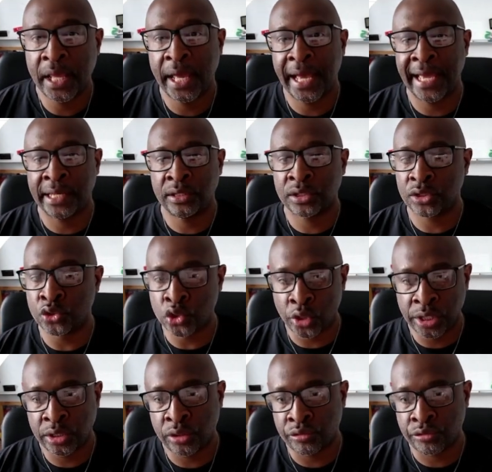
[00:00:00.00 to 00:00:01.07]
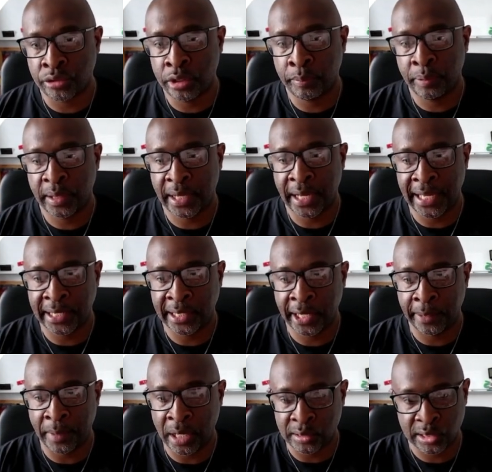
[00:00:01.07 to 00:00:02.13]
And join the group.
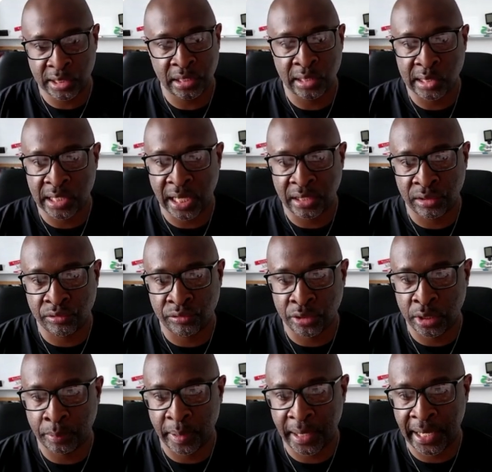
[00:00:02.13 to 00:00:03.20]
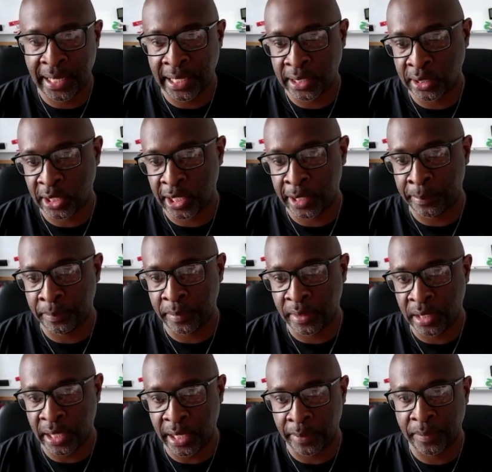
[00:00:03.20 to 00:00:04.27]
And I'll see you inside the group. And
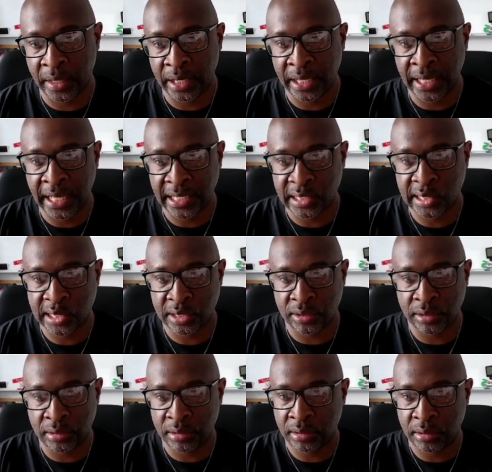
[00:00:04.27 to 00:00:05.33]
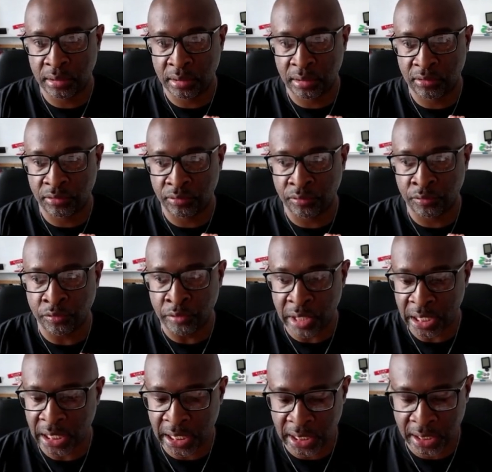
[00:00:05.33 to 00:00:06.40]
yeah, let's
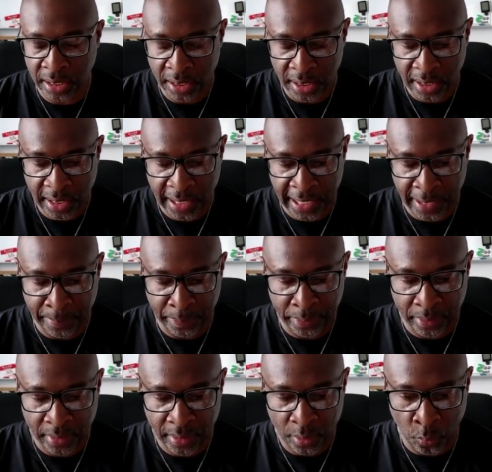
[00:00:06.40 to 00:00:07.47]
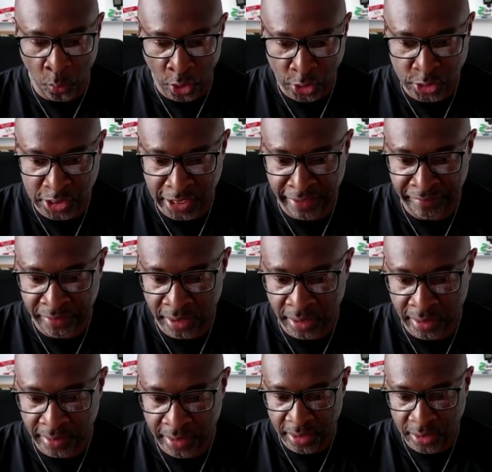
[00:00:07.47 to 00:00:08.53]
really work
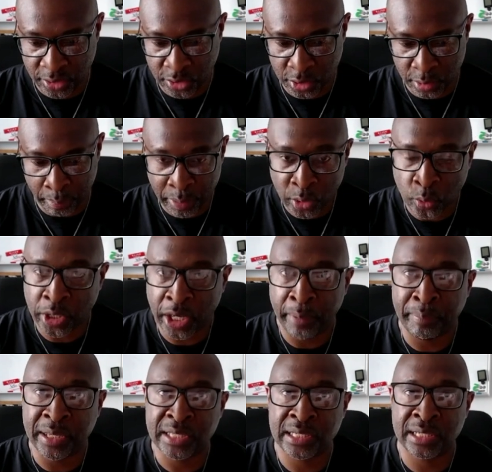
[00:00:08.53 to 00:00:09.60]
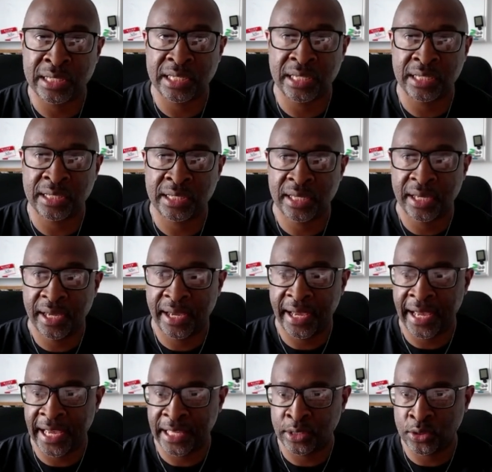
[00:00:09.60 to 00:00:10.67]
together to build our businesses
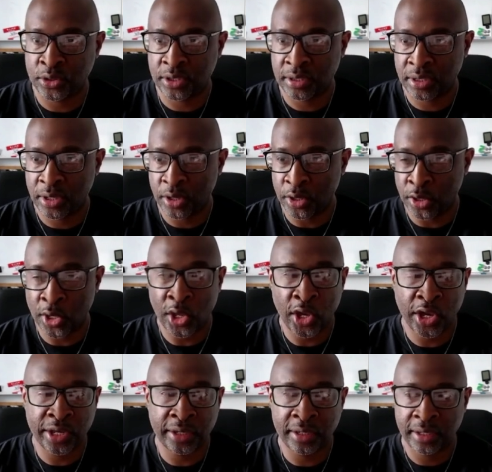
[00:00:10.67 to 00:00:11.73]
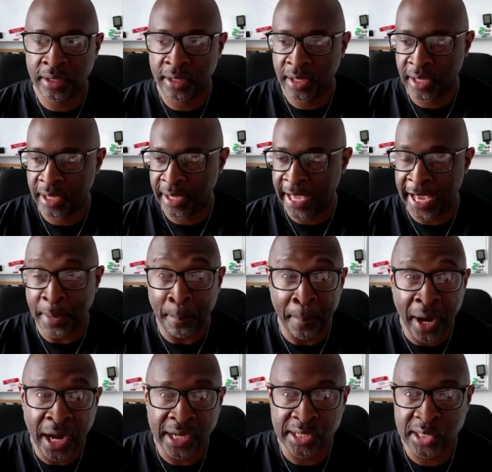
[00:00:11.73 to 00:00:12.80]
and learn and
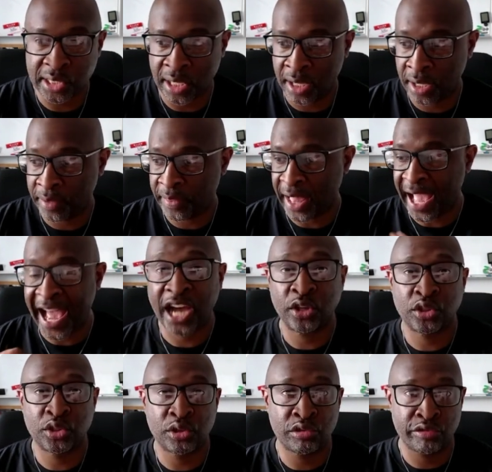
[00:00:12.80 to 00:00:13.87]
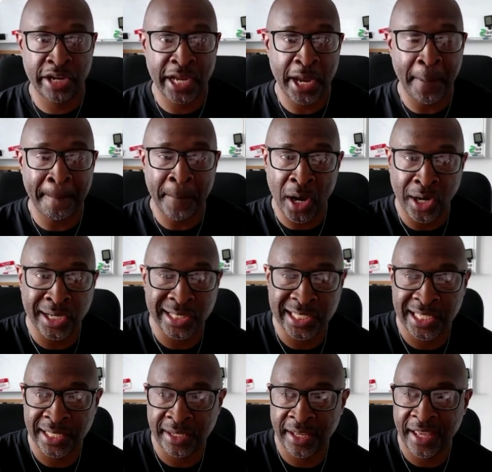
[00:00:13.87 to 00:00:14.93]
master how to create
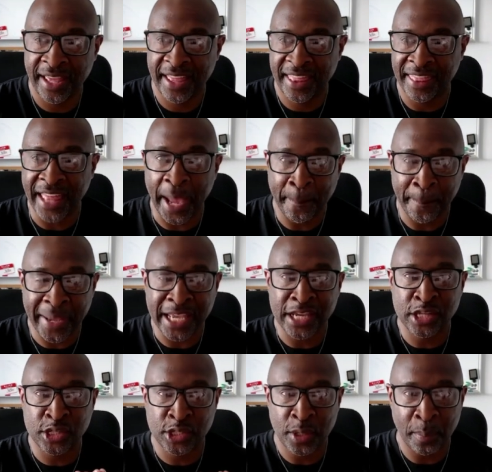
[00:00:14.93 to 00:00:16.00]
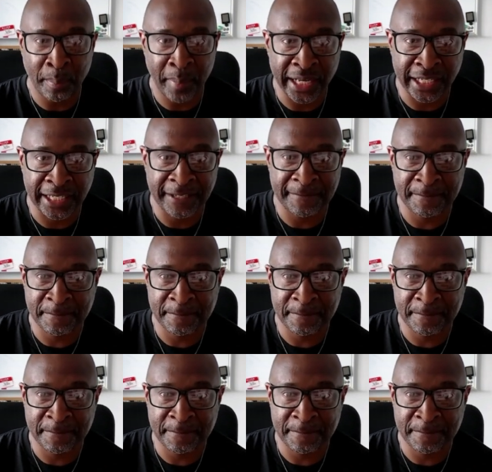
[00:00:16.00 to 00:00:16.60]
marketing that makes money.